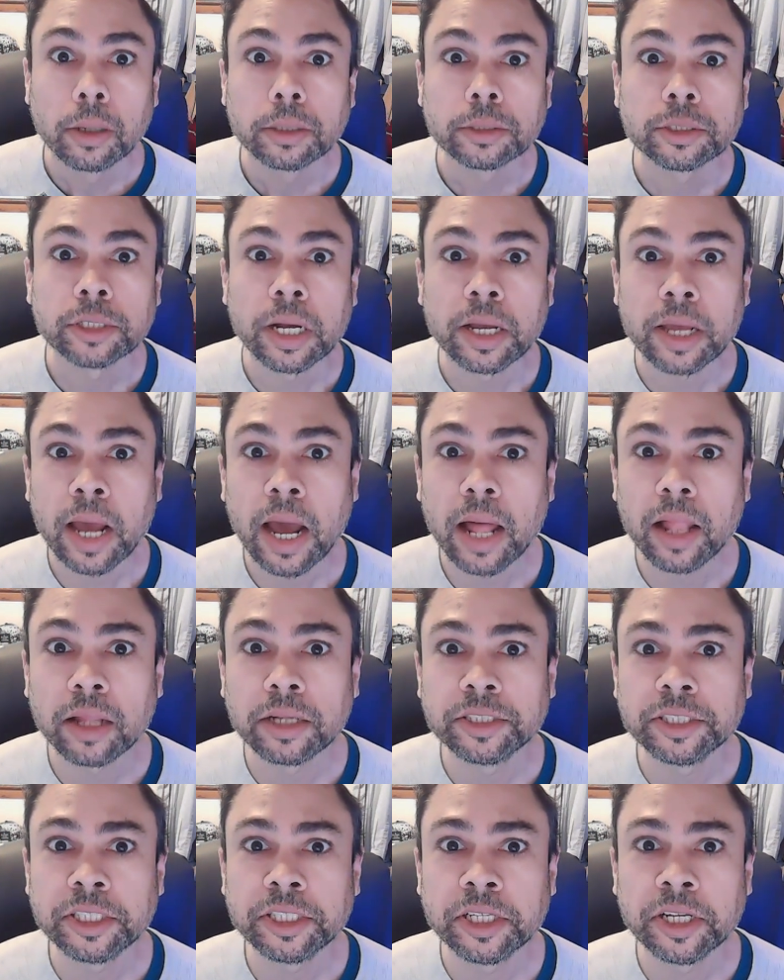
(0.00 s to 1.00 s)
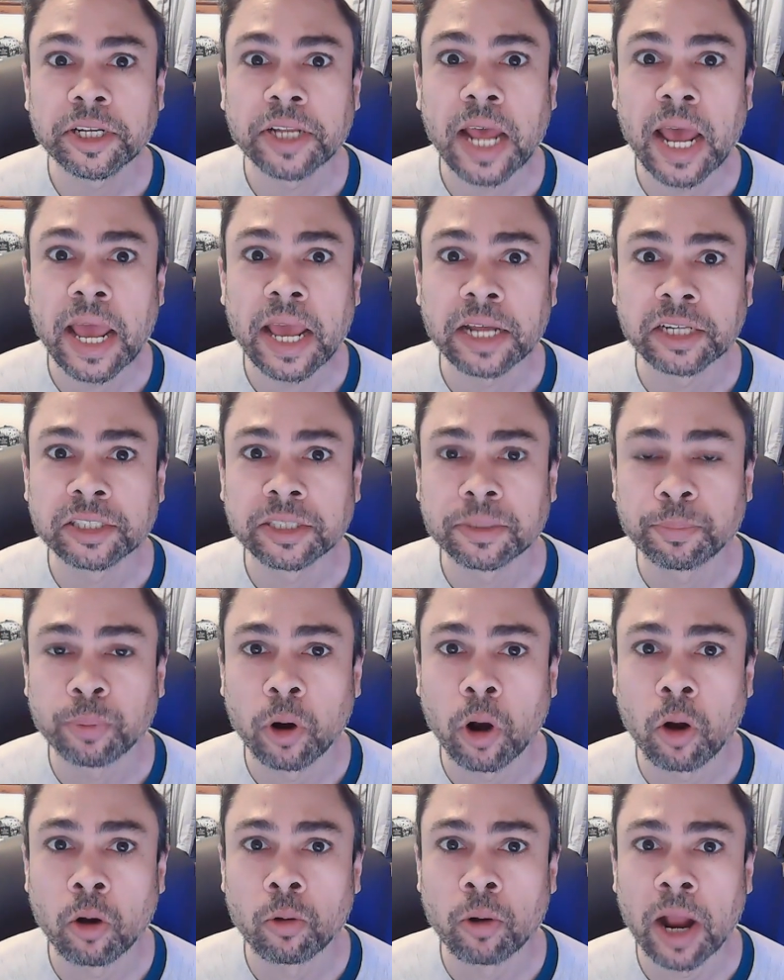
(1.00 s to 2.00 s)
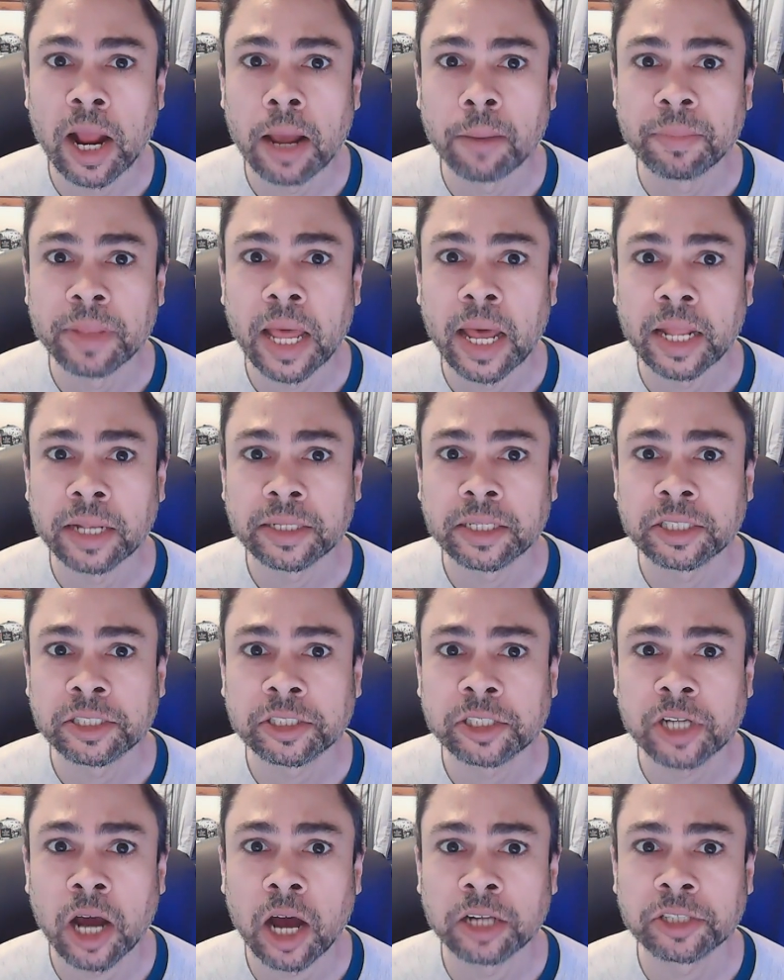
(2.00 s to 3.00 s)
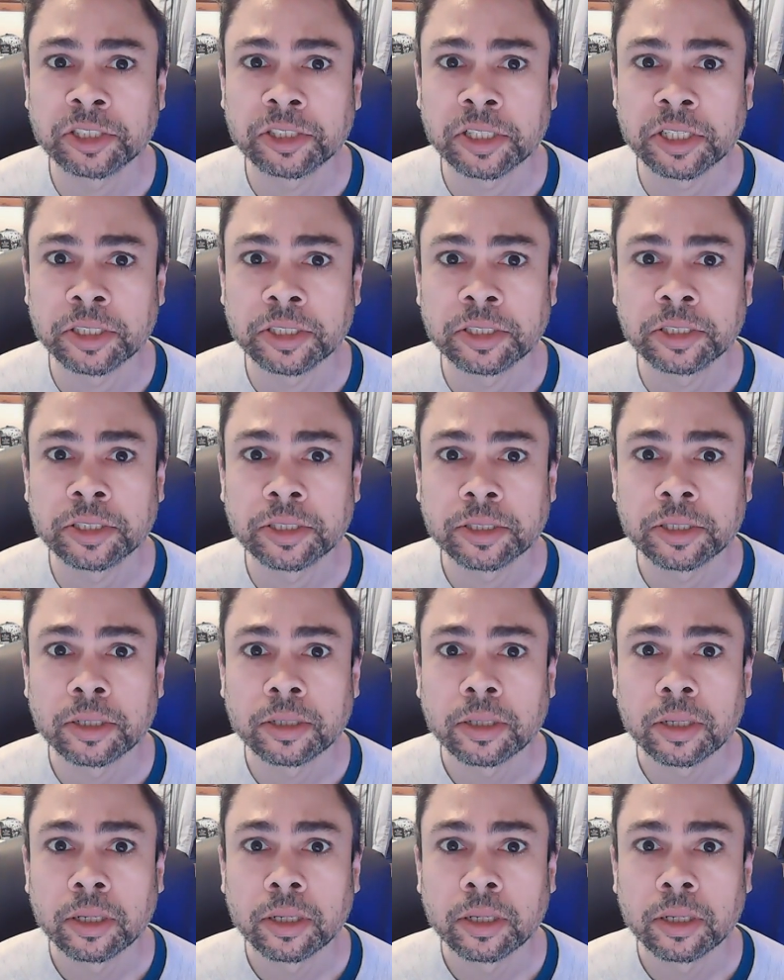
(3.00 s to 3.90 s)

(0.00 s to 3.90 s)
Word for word: Psychology Today is a program that discusses